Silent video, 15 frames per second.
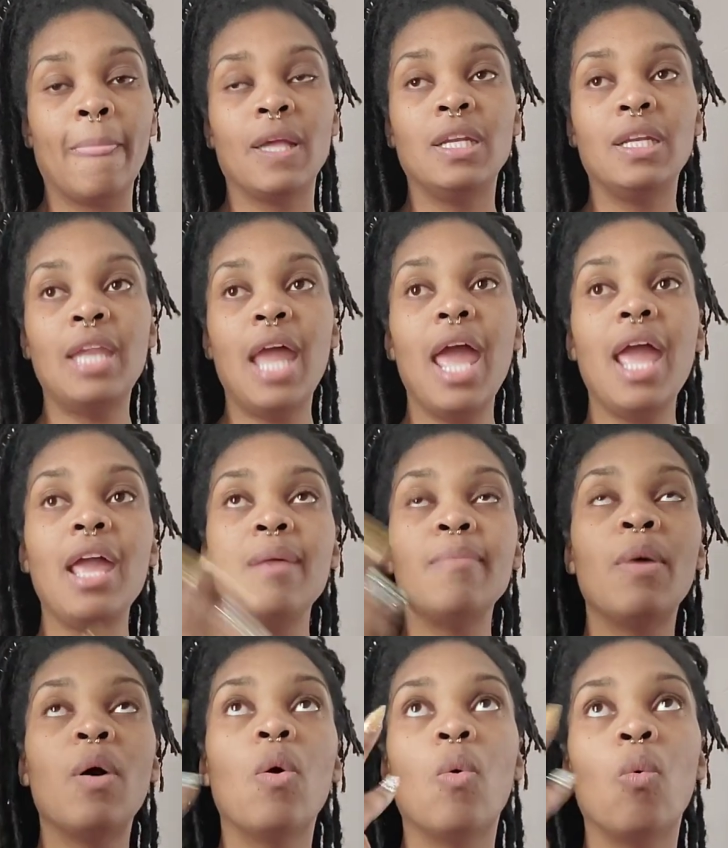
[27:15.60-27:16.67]

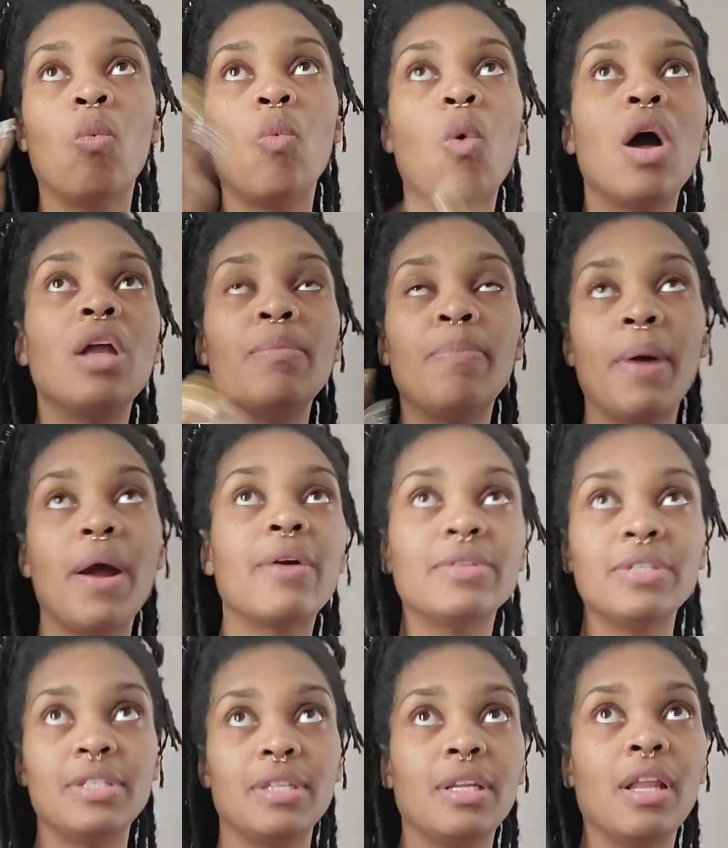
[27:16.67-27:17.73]
Name one
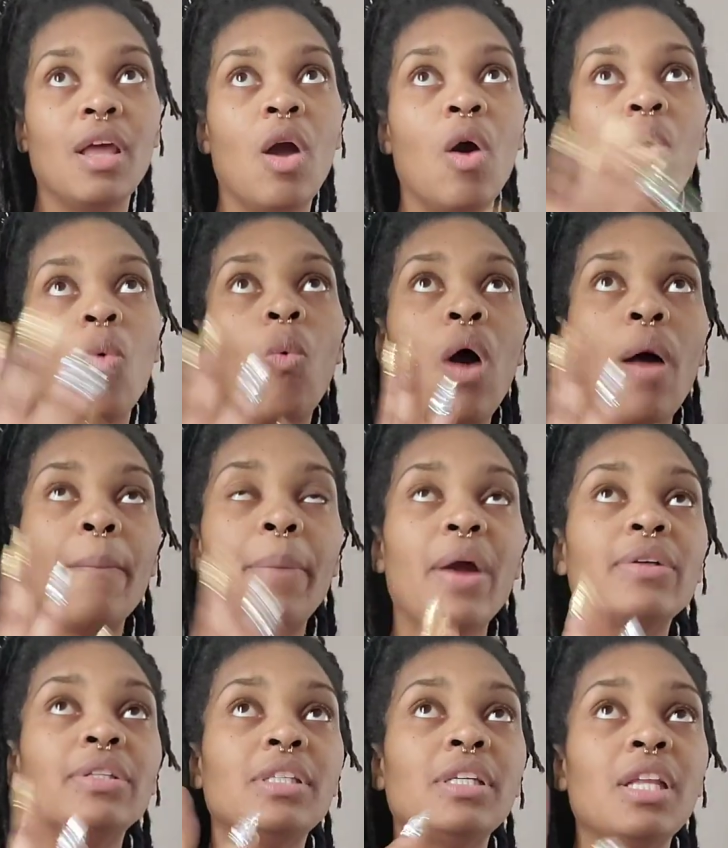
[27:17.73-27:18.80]
person
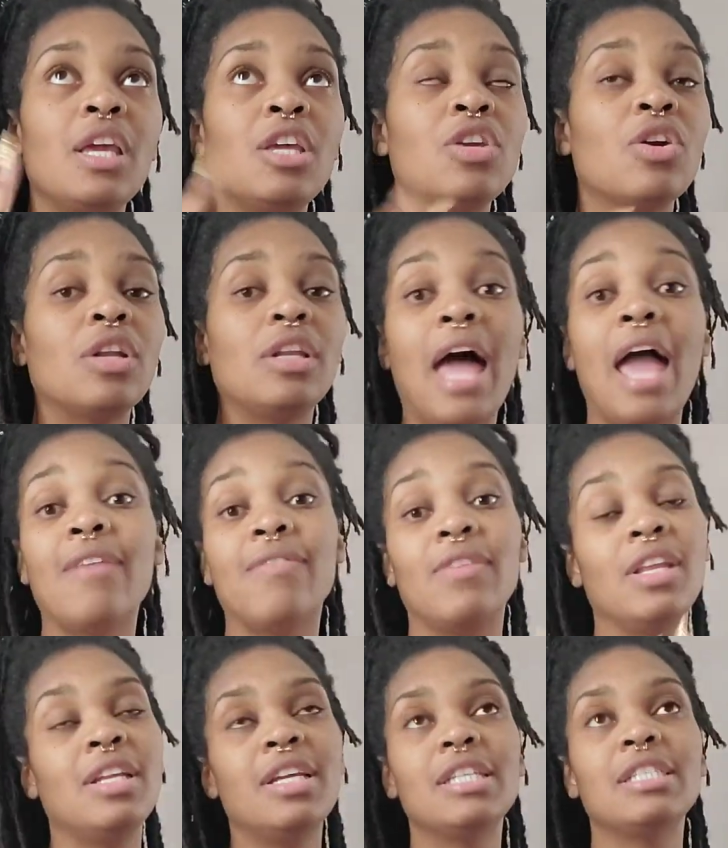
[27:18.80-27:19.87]
in your life, and
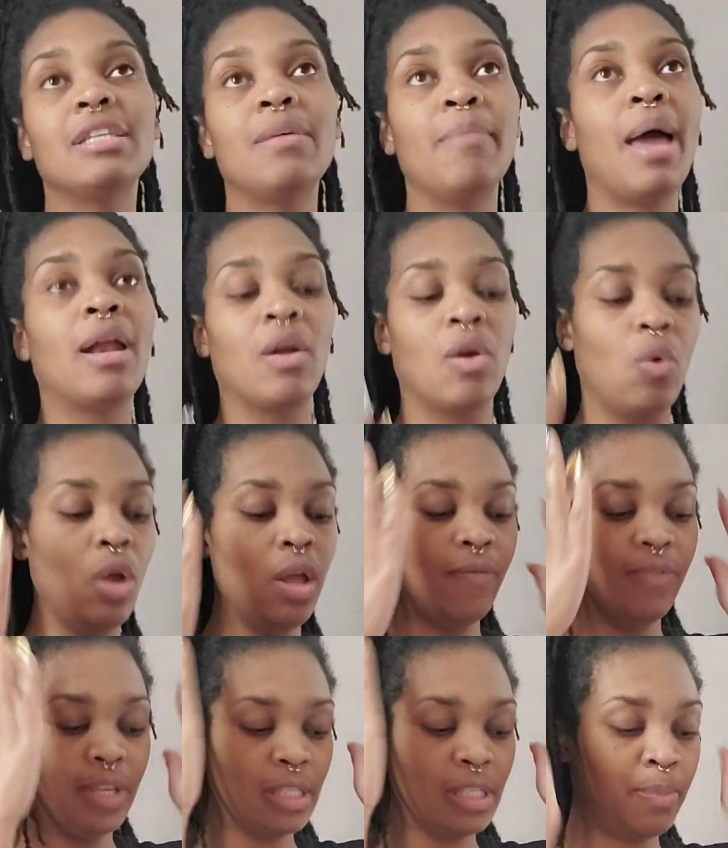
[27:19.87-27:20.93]
it doesn't matter
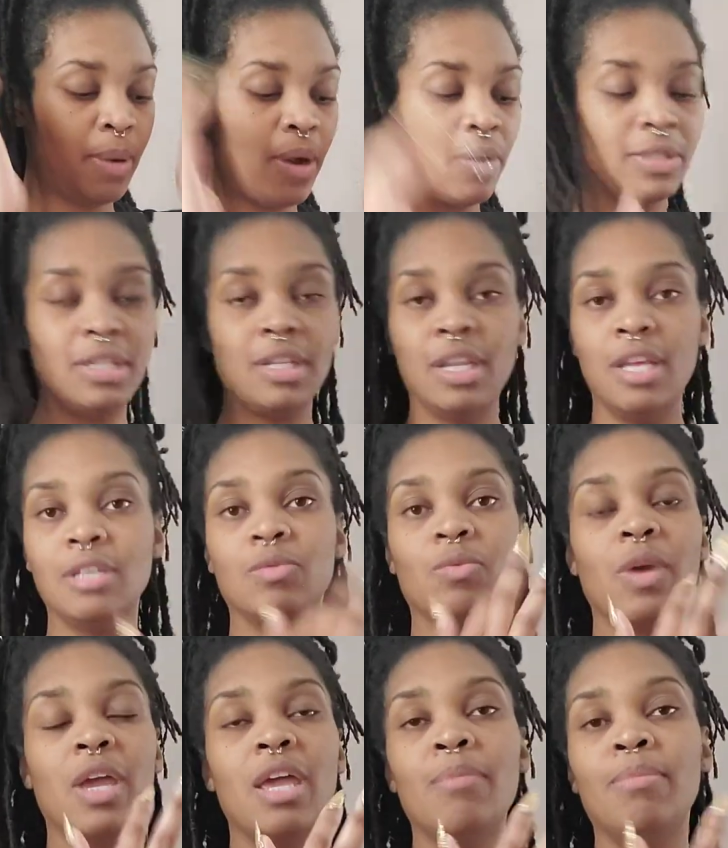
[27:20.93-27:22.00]
if this person is
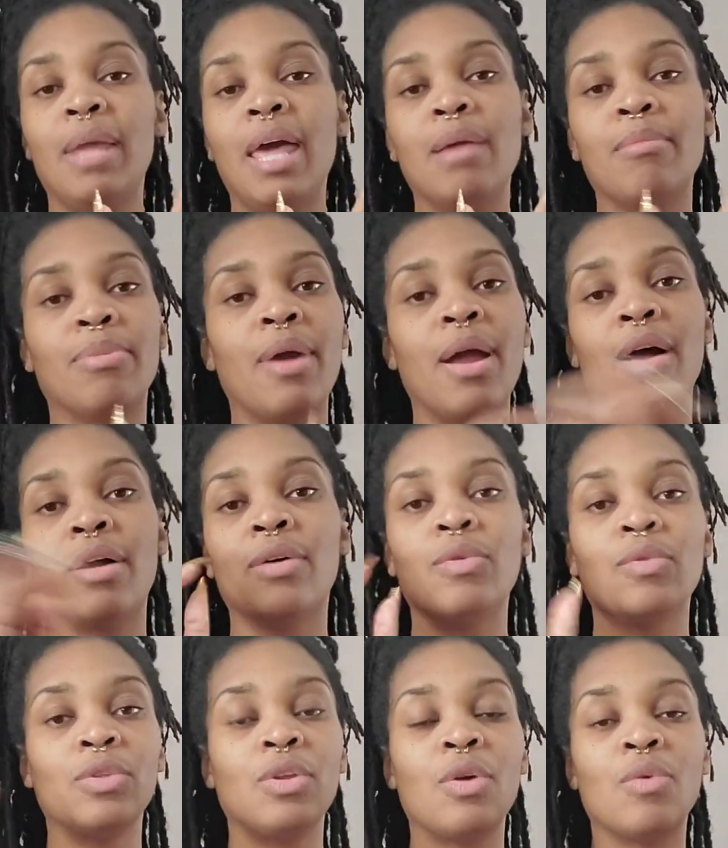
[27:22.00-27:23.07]
red, black,
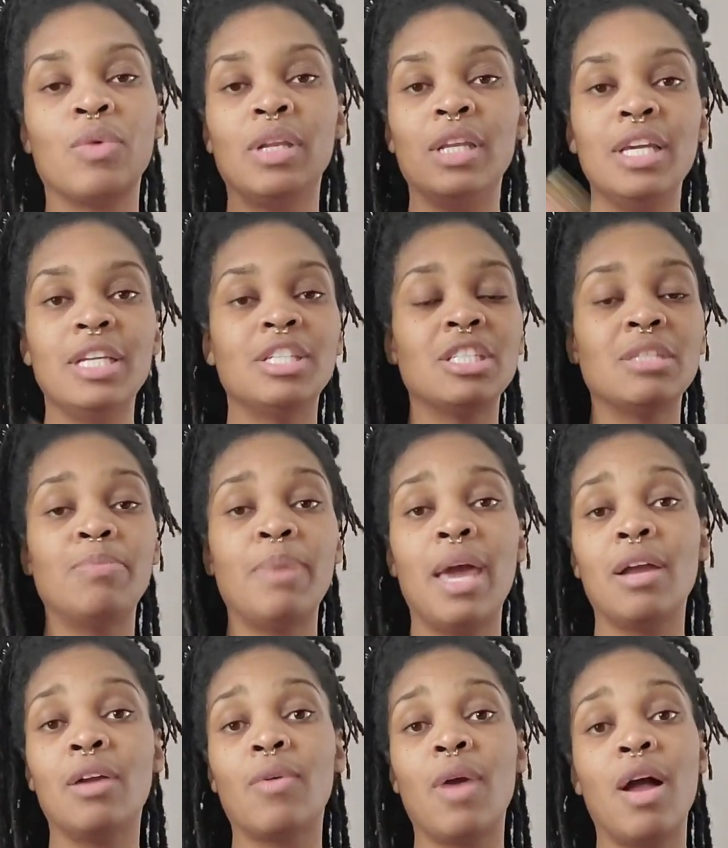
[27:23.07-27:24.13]
brown, their religious
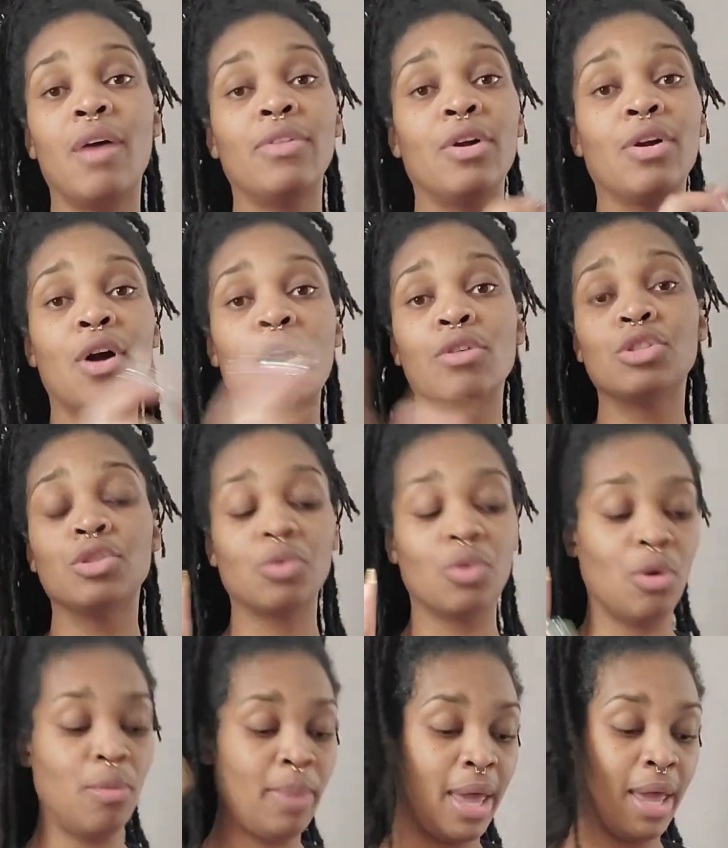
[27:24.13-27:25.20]
background, their
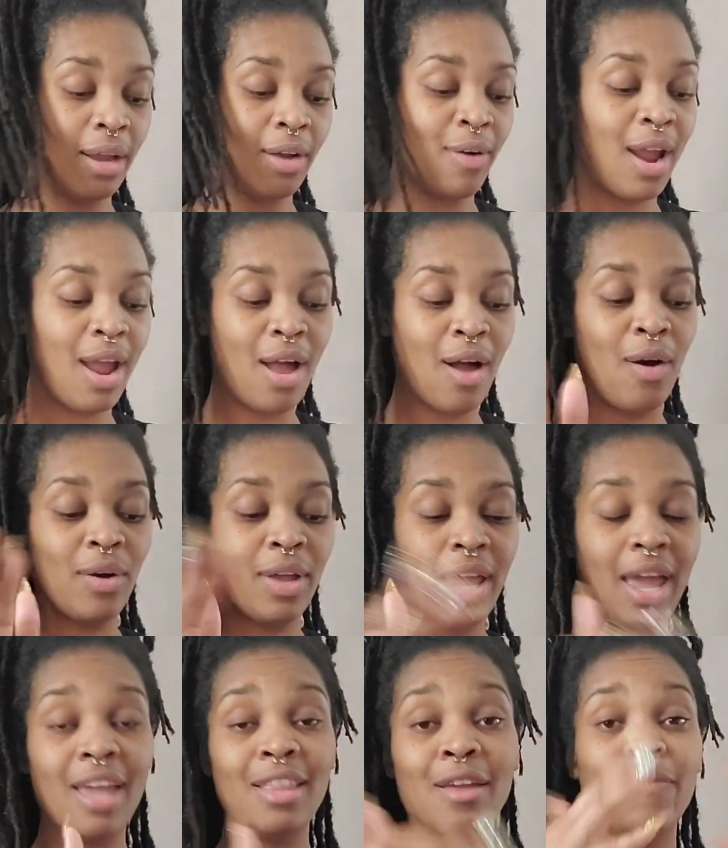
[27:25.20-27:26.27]
cultural background,
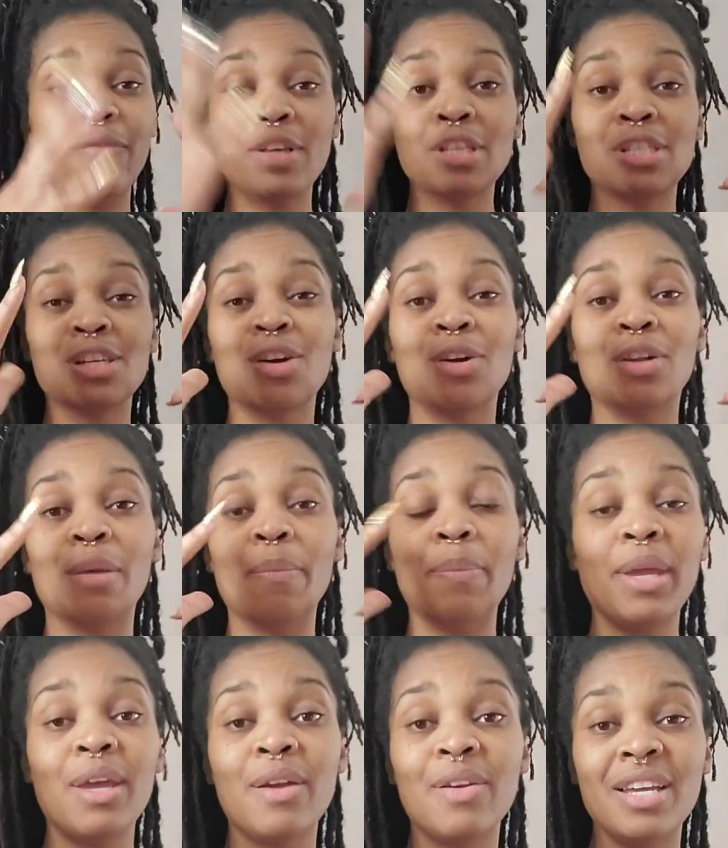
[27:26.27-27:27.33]
okay, their physical
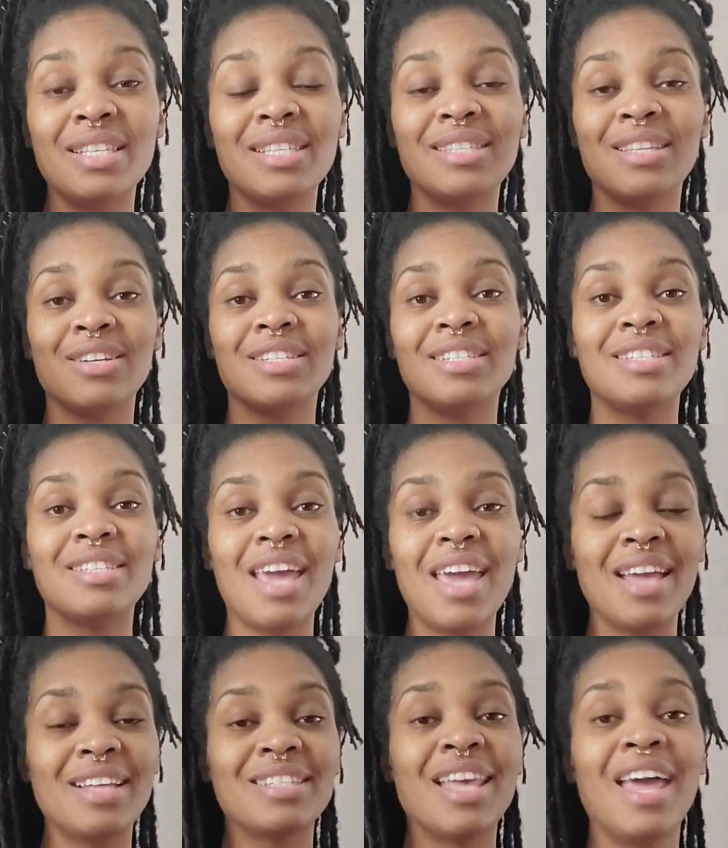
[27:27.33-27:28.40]
appearance, their
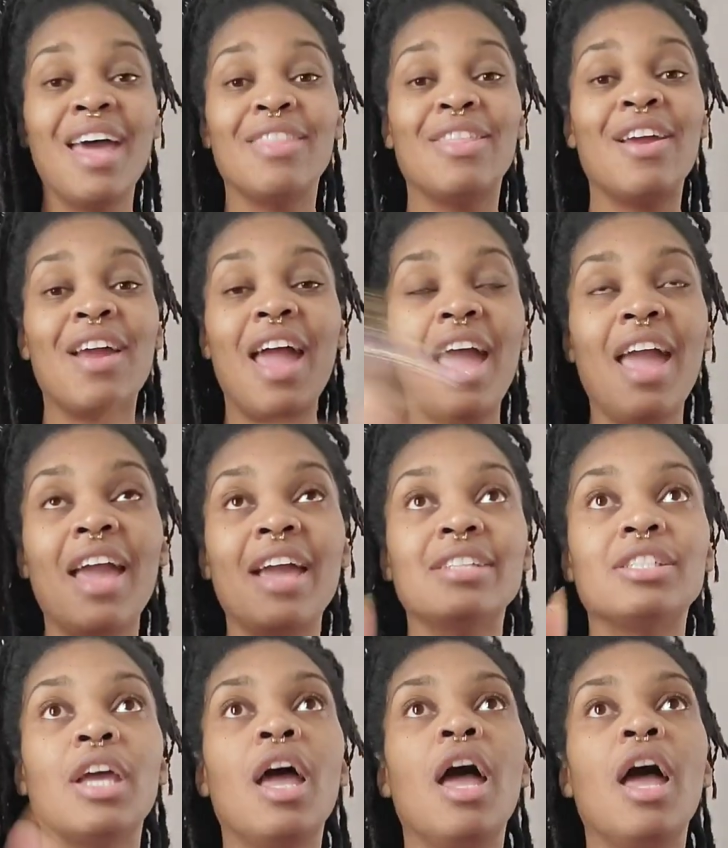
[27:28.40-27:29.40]
sex, their age.